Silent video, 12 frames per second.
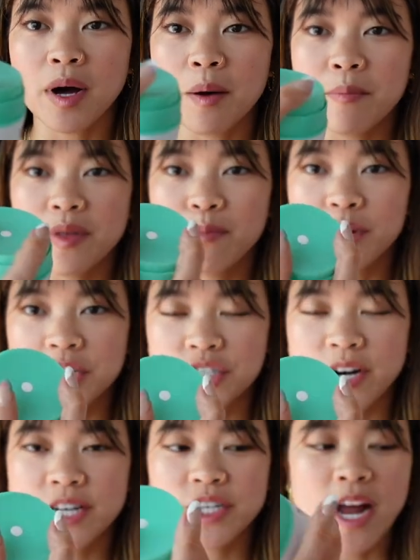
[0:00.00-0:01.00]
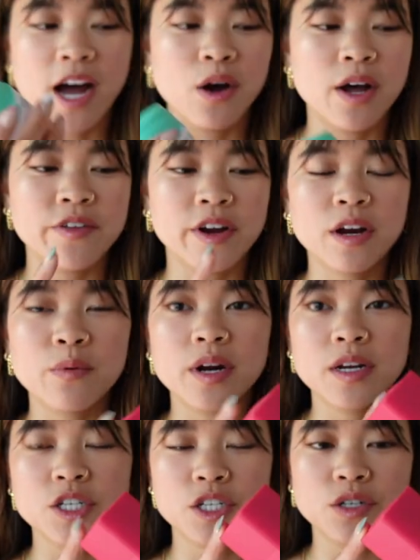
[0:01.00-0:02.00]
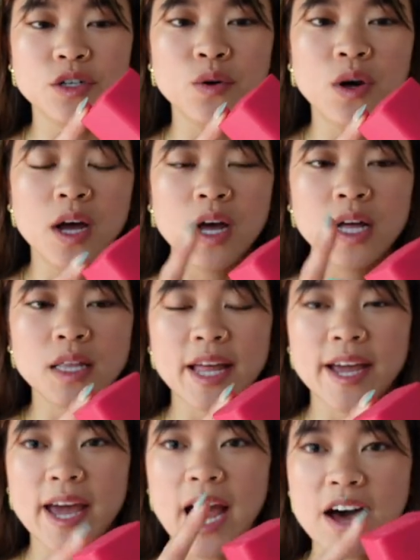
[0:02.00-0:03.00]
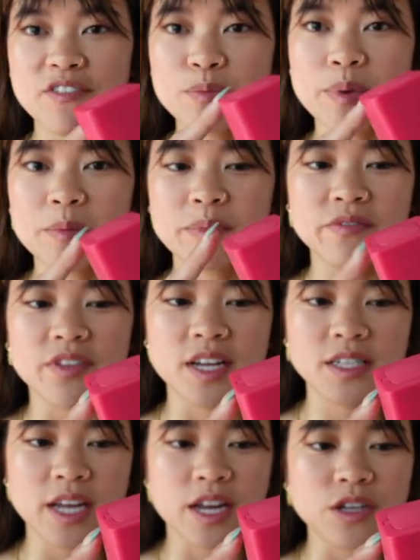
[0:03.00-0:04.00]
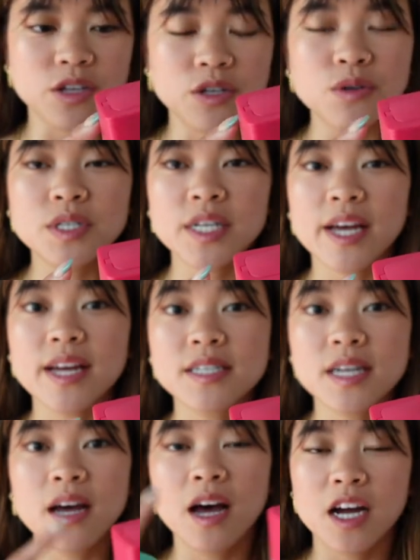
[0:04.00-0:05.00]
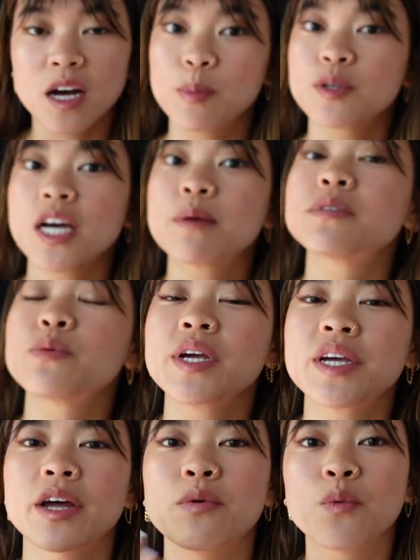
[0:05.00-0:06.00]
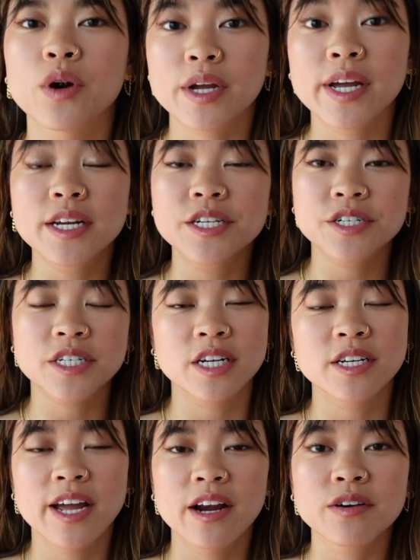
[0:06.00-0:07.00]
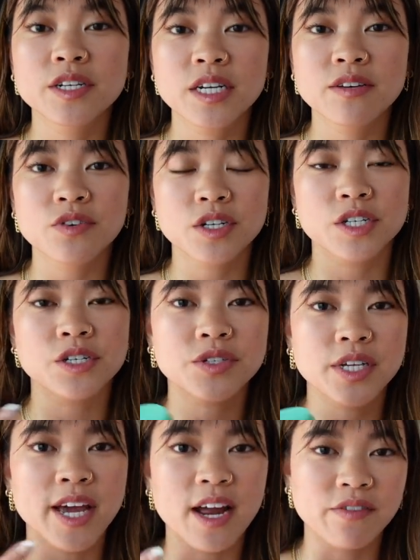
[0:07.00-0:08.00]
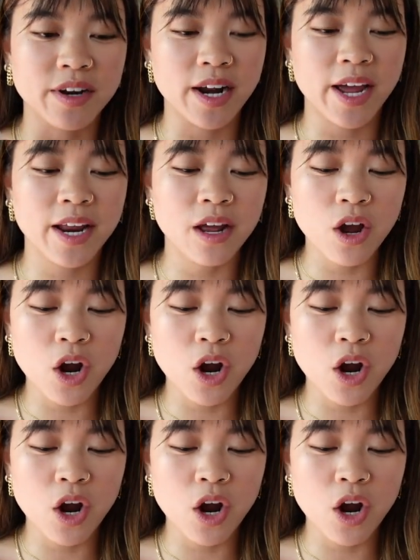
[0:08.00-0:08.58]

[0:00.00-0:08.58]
pump the moisturizer out, and then you're gonna want to do like half a pump of this and use it a couple times a week and work it into your skincare routine versus using it every night,